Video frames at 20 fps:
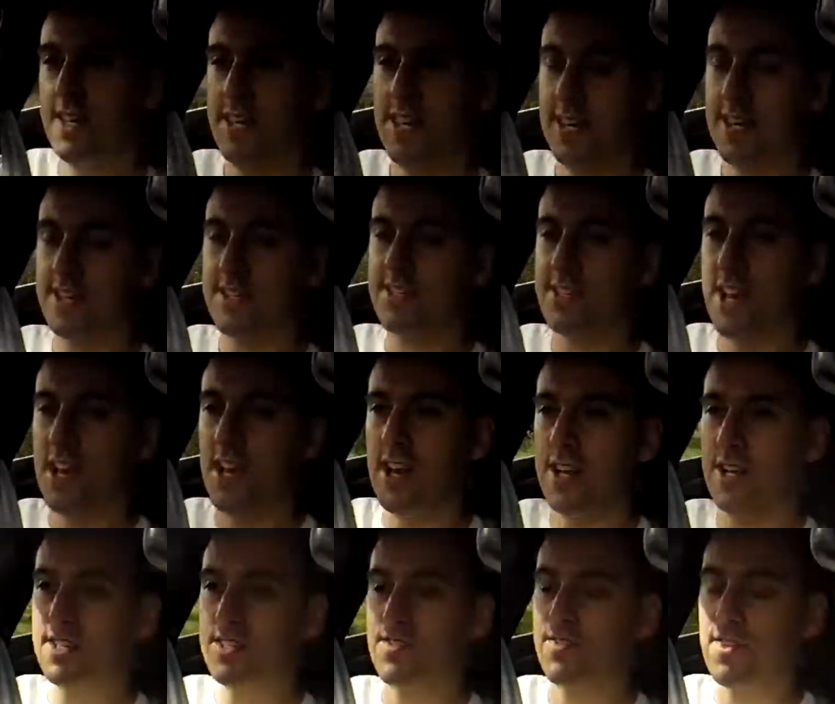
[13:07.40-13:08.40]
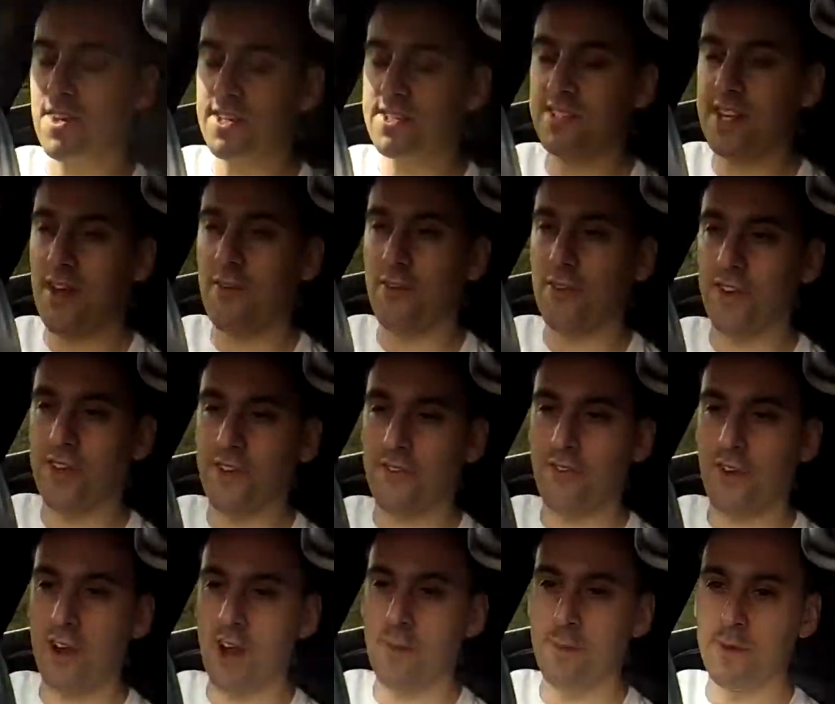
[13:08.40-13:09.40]
It's definitely
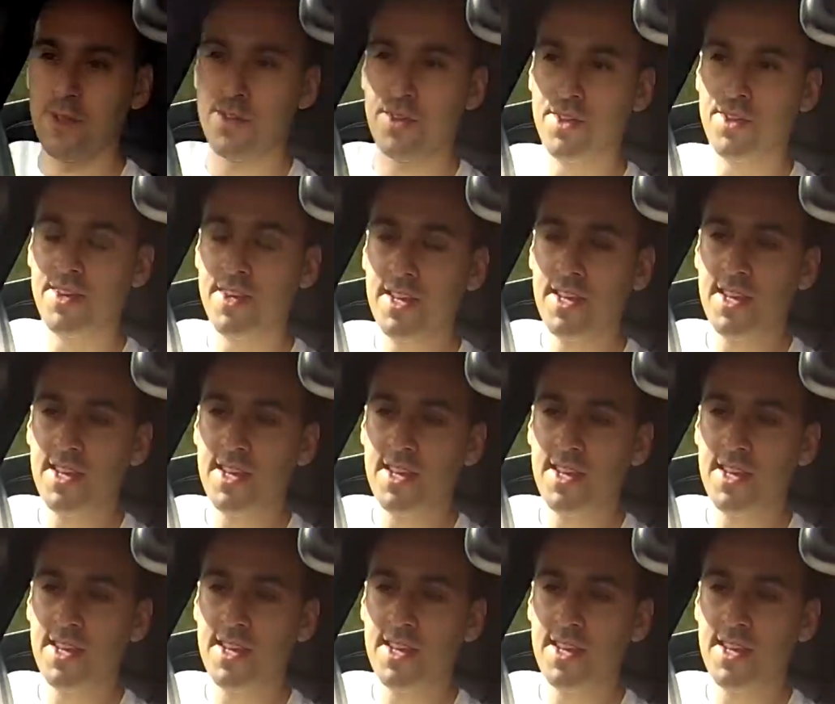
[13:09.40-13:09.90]
firmer than